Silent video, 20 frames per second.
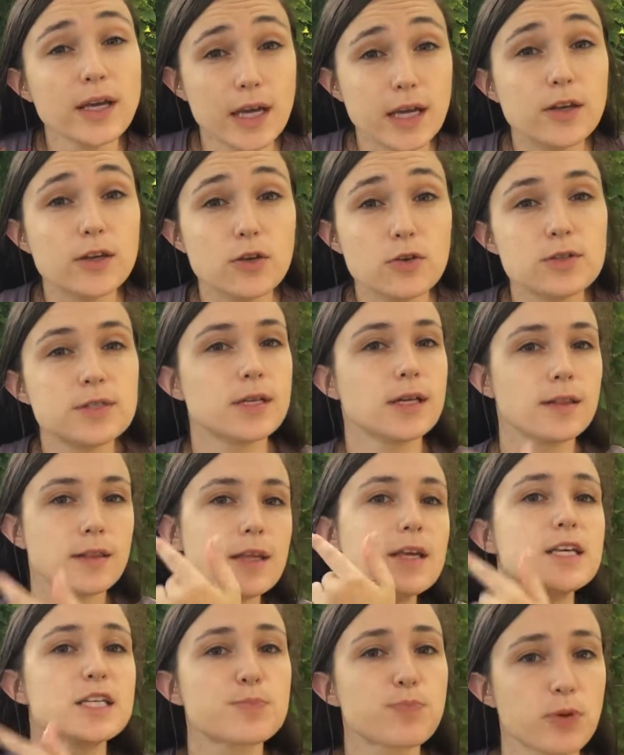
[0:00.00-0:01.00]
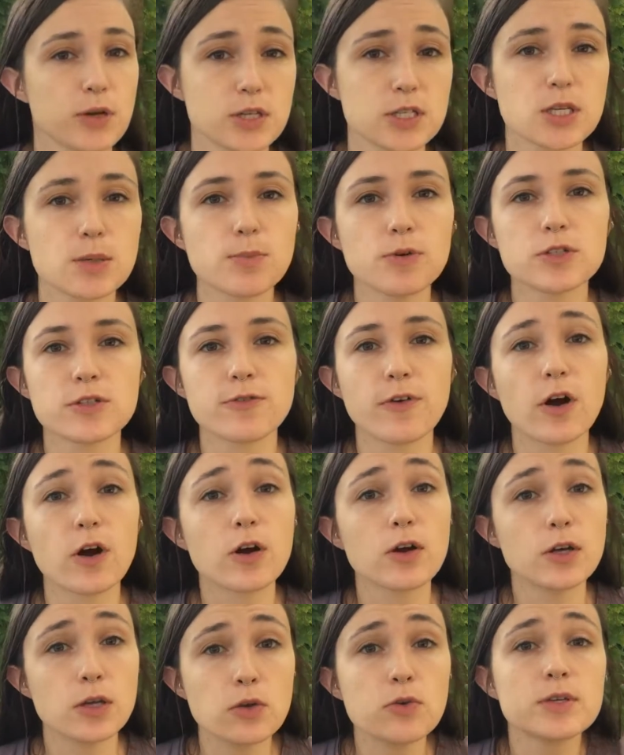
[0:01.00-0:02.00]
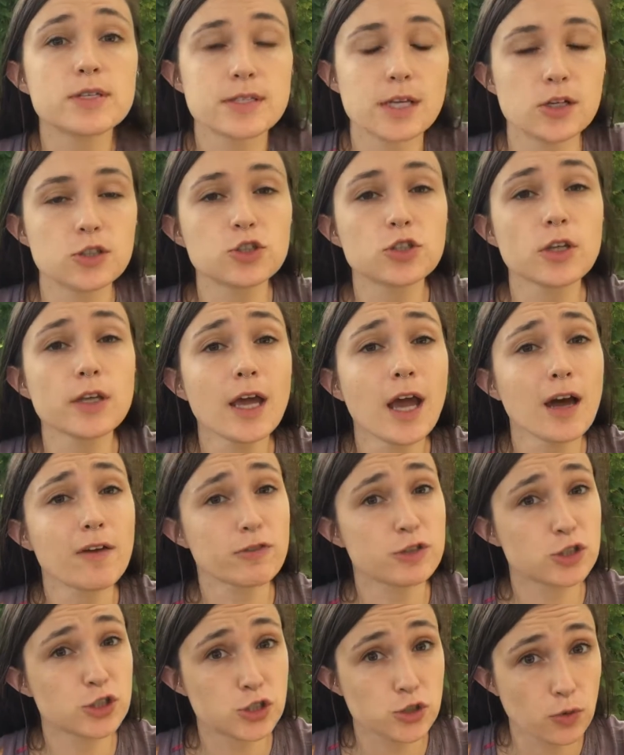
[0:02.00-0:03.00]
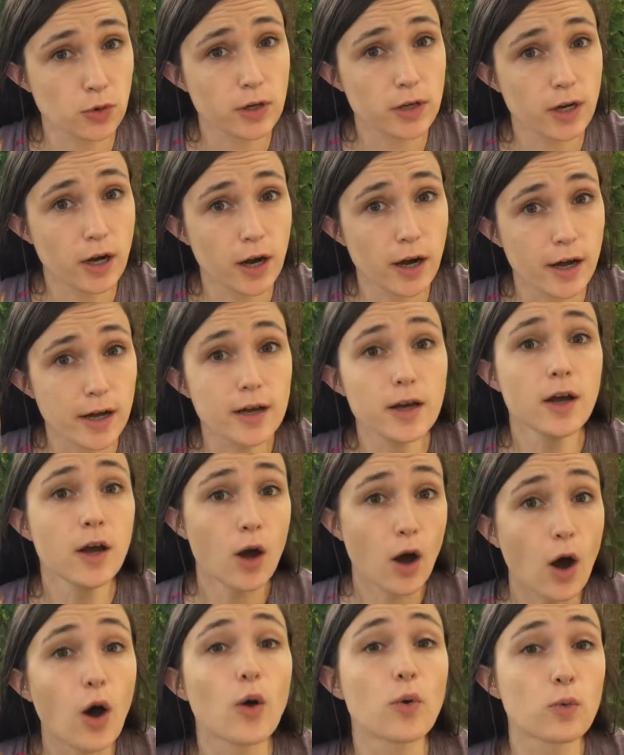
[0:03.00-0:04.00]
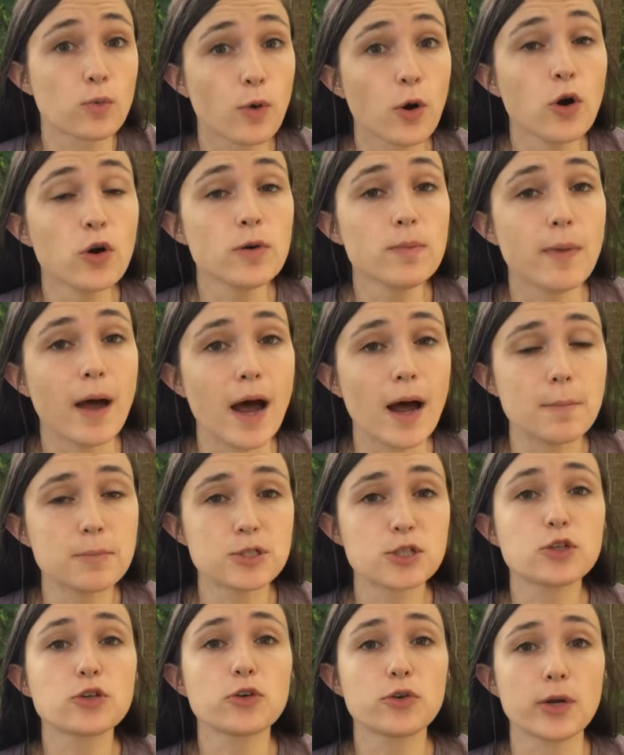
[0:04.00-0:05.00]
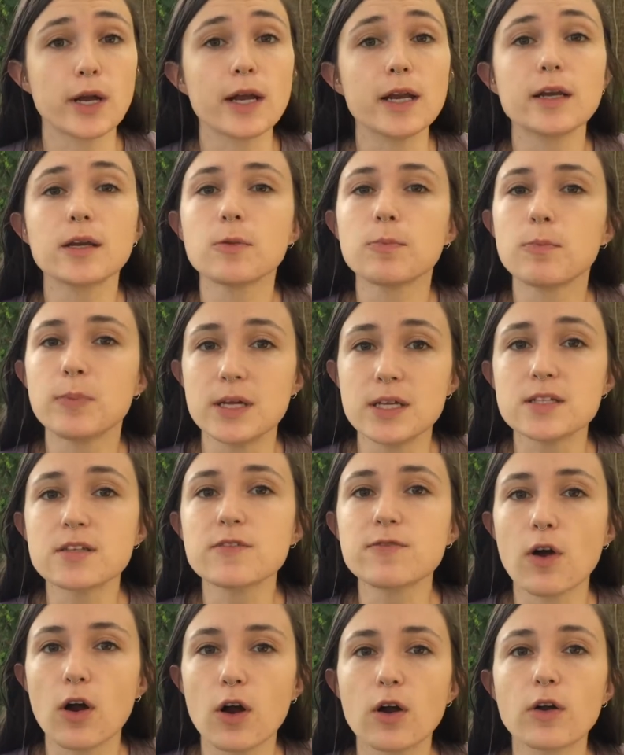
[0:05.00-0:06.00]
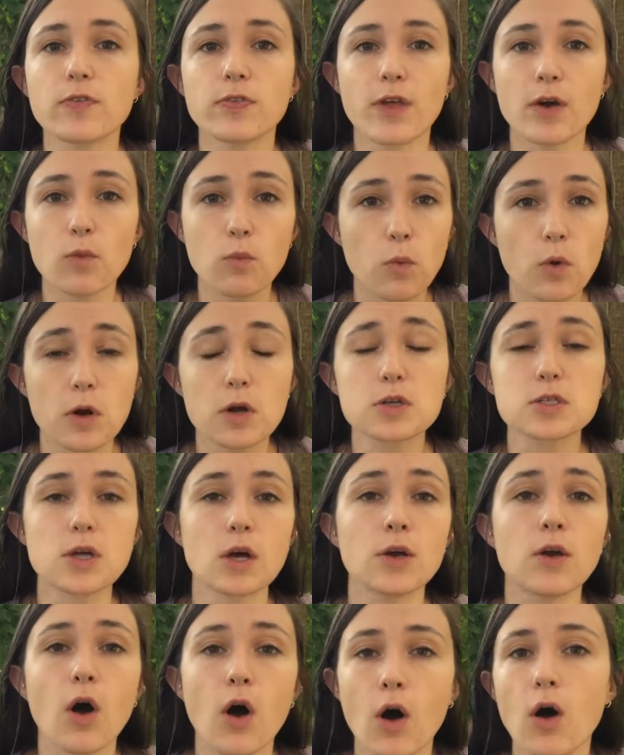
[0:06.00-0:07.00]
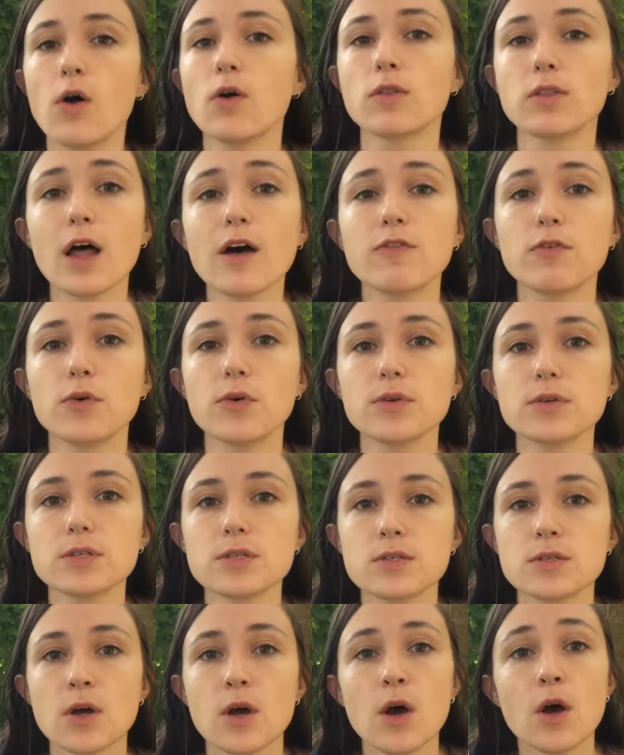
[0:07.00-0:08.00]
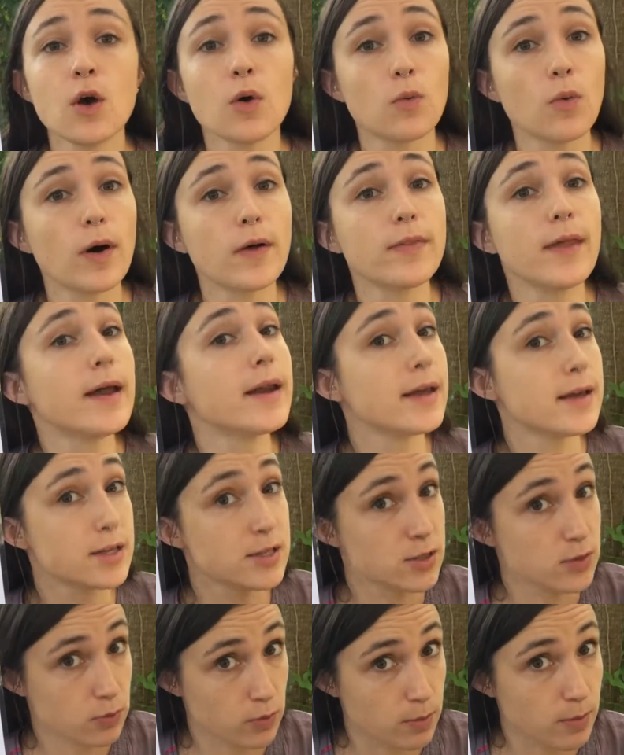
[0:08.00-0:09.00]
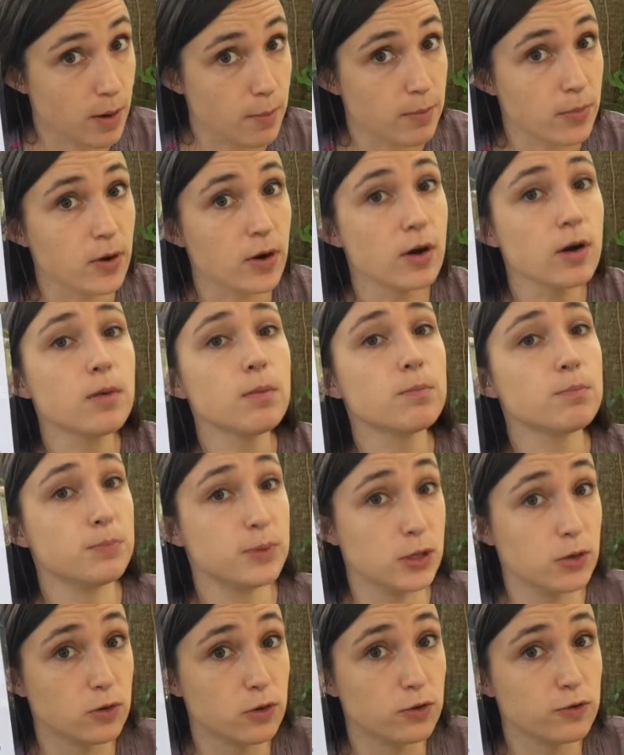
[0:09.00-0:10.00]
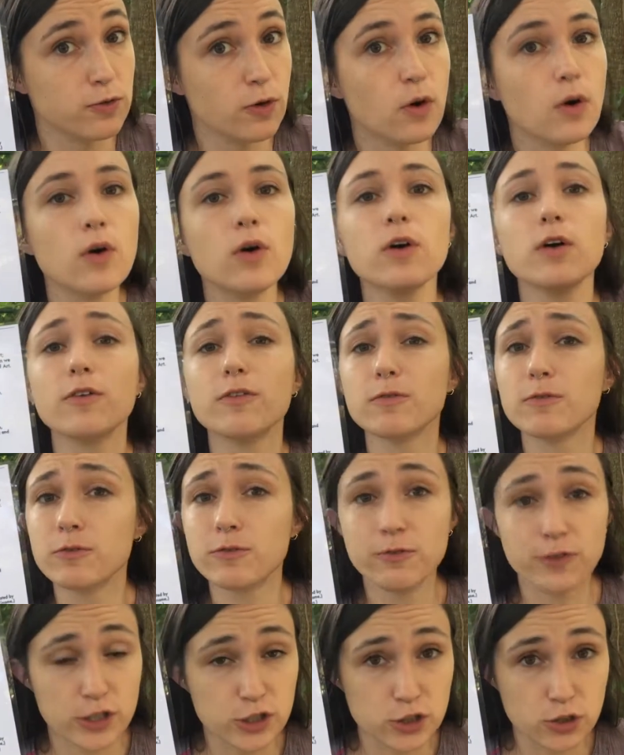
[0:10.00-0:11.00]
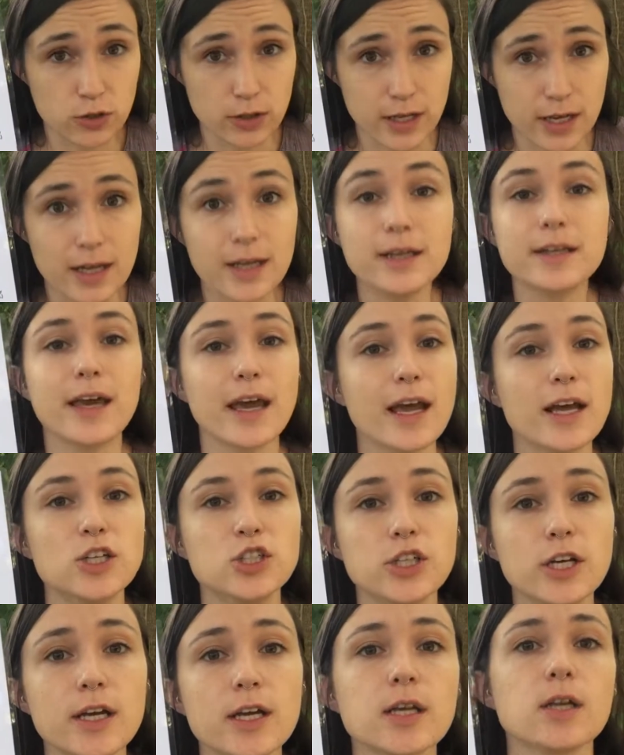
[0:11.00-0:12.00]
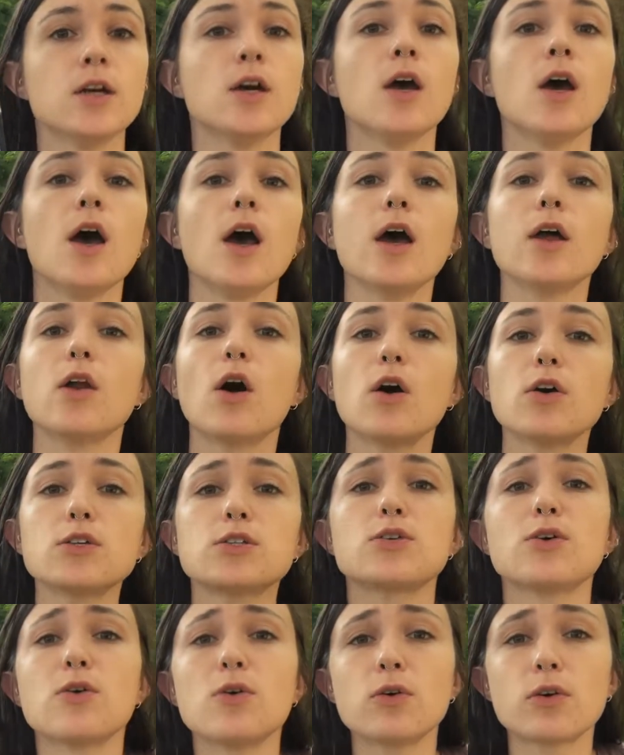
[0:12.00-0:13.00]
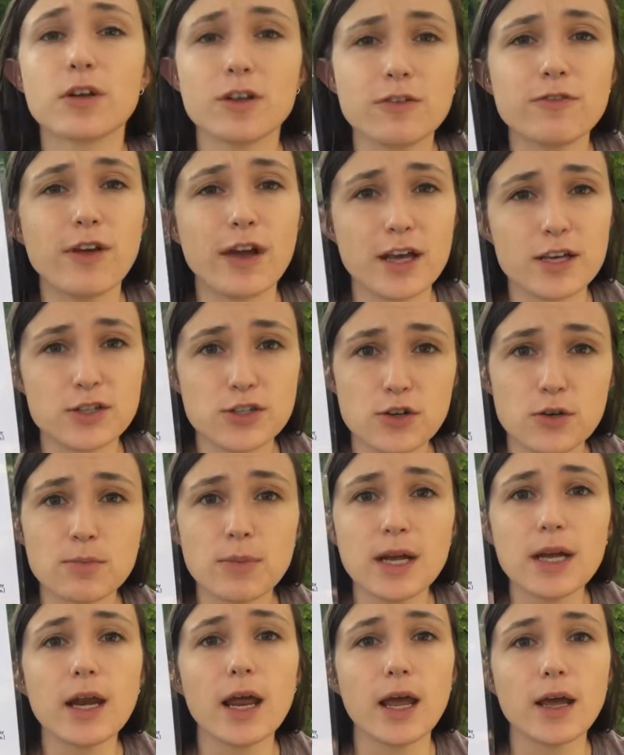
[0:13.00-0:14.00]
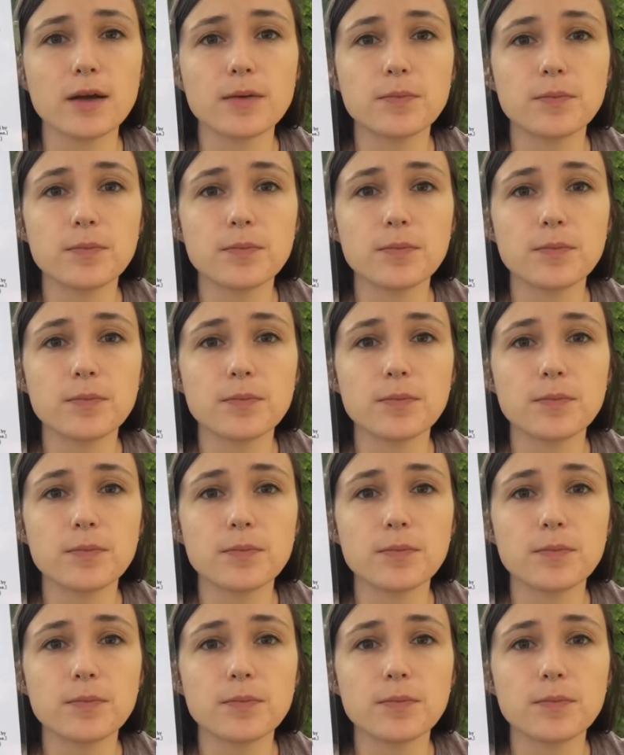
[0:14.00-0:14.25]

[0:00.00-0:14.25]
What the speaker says: and using these principles of art, you essentially have a shortcut, a roadmap to creating a piece of art that works on all levels. One that is, remember, beautiful, visually engaging, and also conveys your meaning.